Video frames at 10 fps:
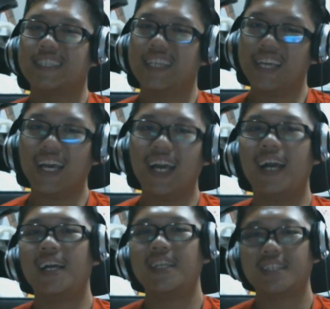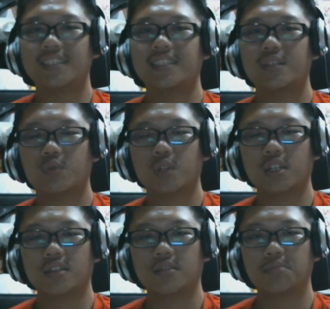yeah, I think that's what
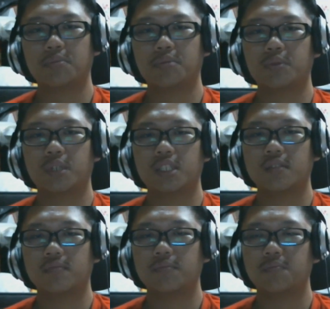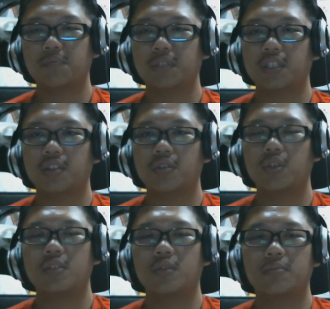other people want me to do as well,